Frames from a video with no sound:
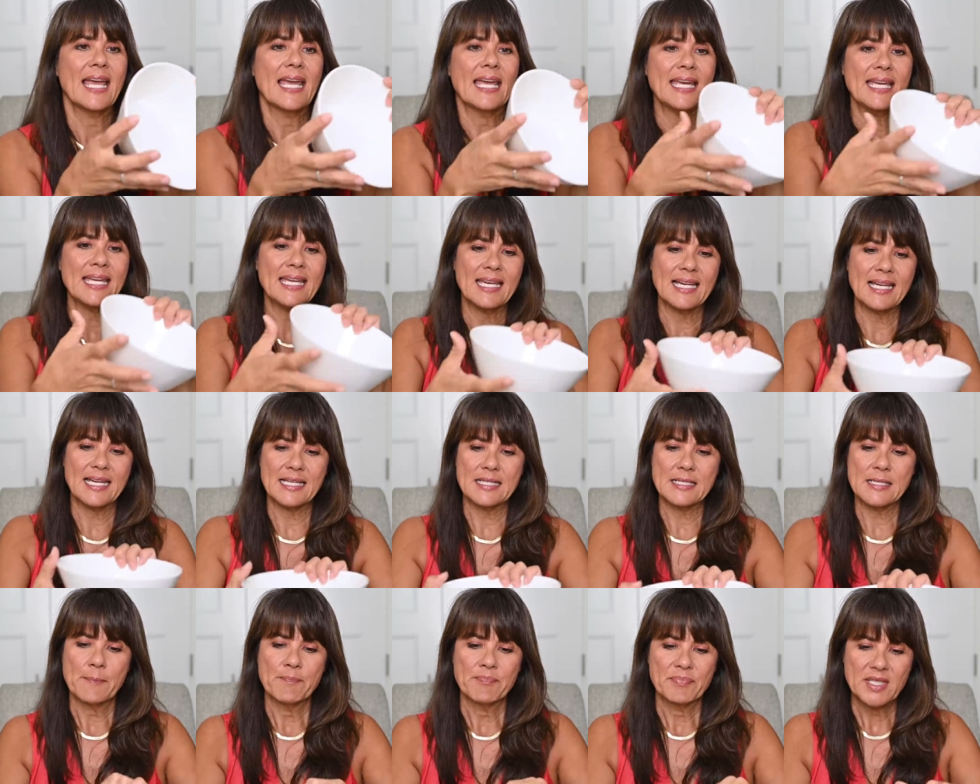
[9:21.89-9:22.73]

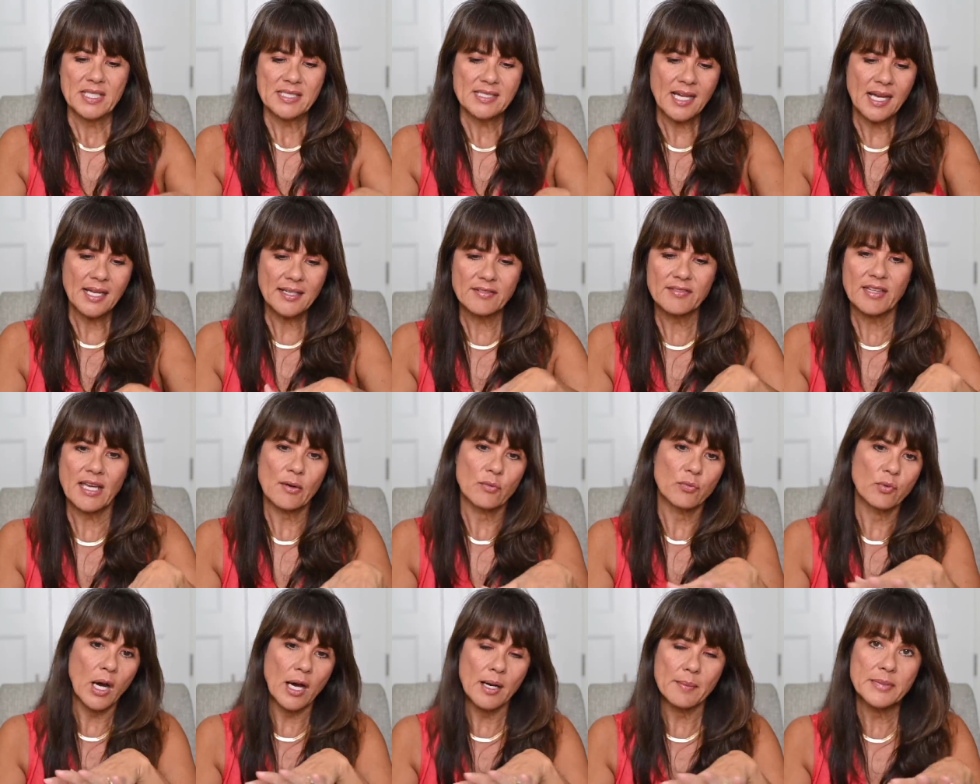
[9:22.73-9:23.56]
And it's kind of
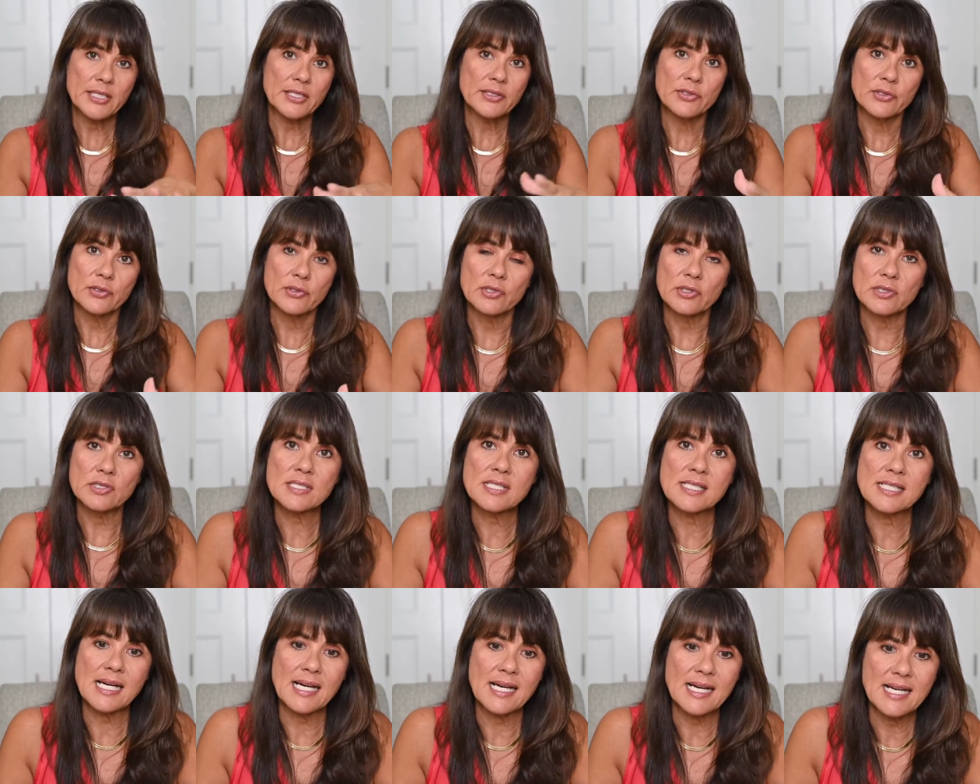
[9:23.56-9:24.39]
that ramen noodle
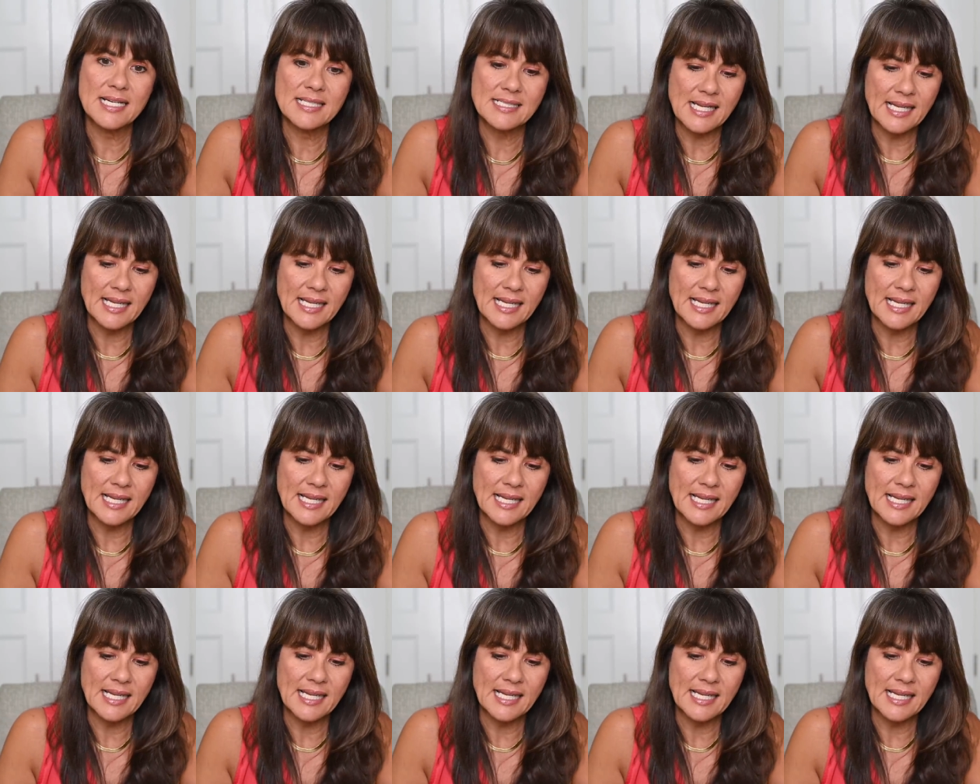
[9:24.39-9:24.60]
size.